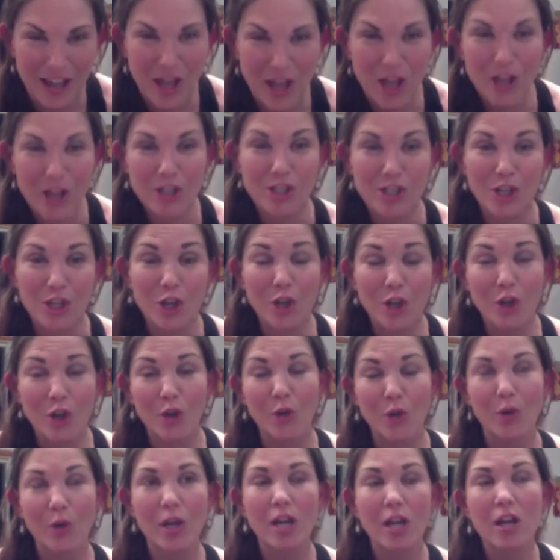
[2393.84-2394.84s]

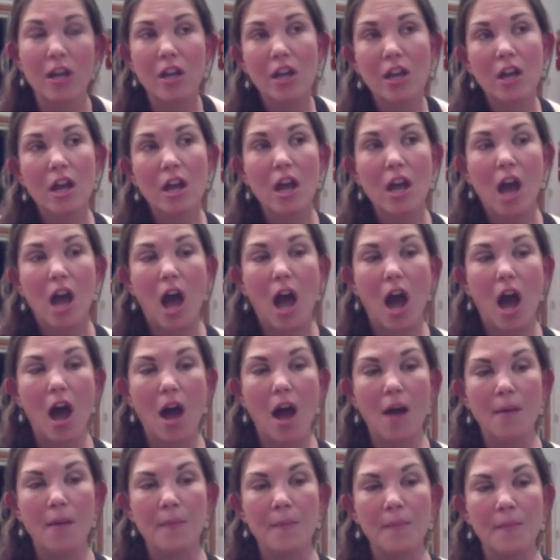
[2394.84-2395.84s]
to
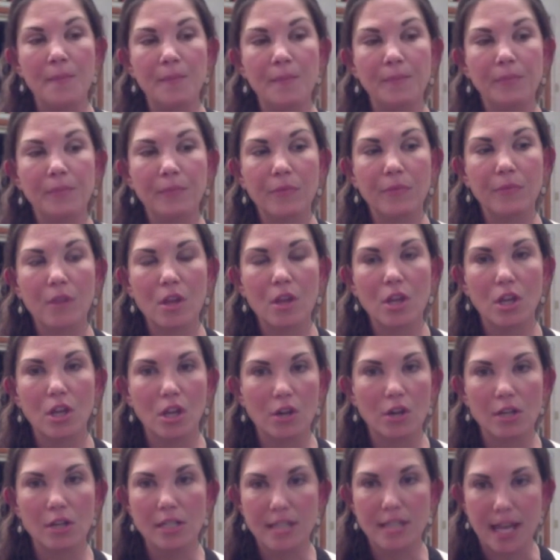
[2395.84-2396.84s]

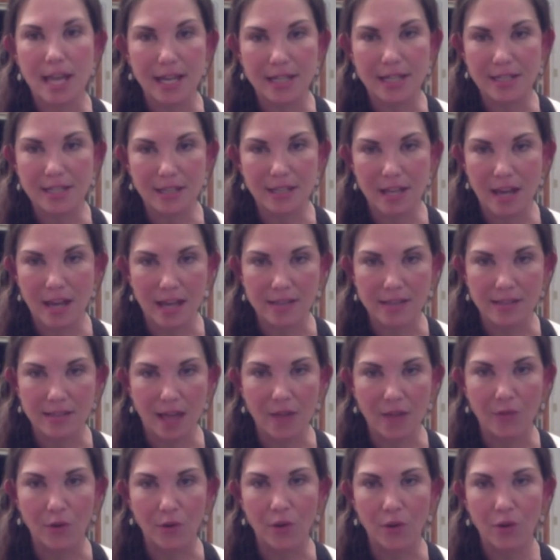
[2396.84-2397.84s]
to take it to the next
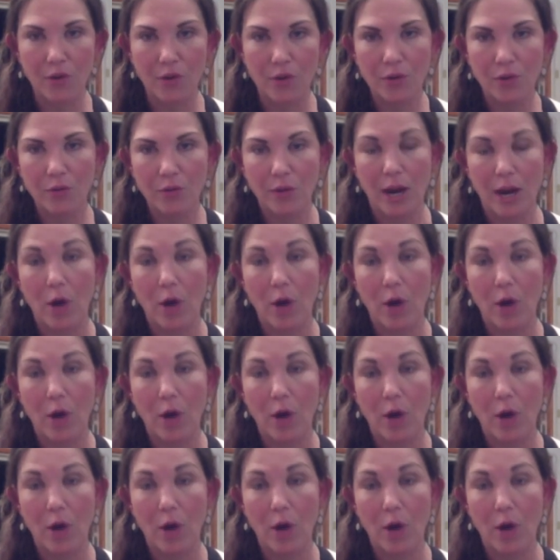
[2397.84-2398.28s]
level, right?